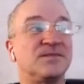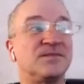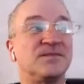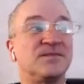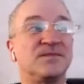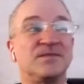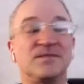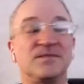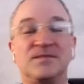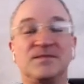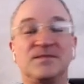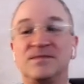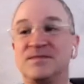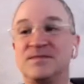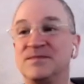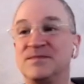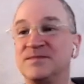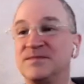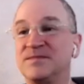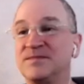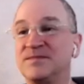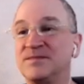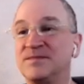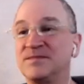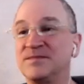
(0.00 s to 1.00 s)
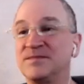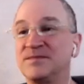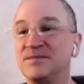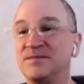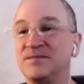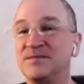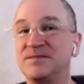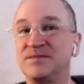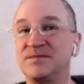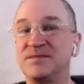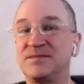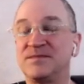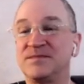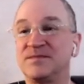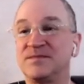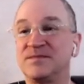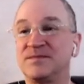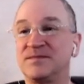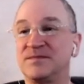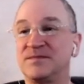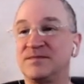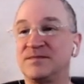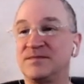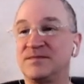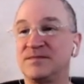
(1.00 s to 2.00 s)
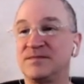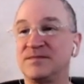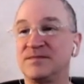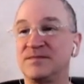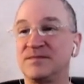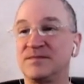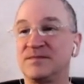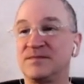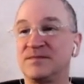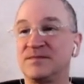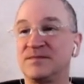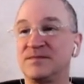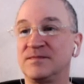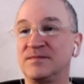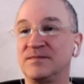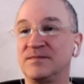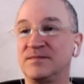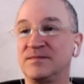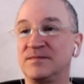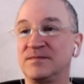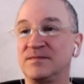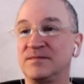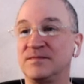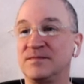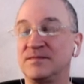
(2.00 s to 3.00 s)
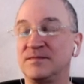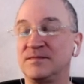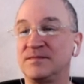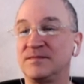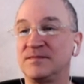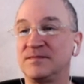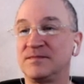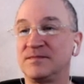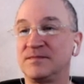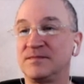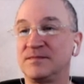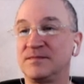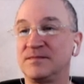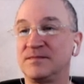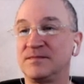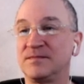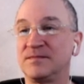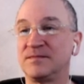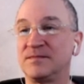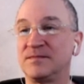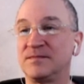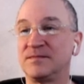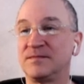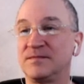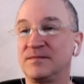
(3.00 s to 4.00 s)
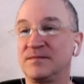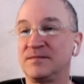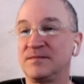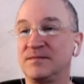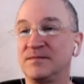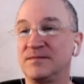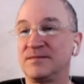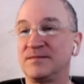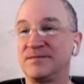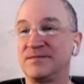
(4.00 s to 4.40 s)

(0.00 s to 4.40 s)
(not speaking)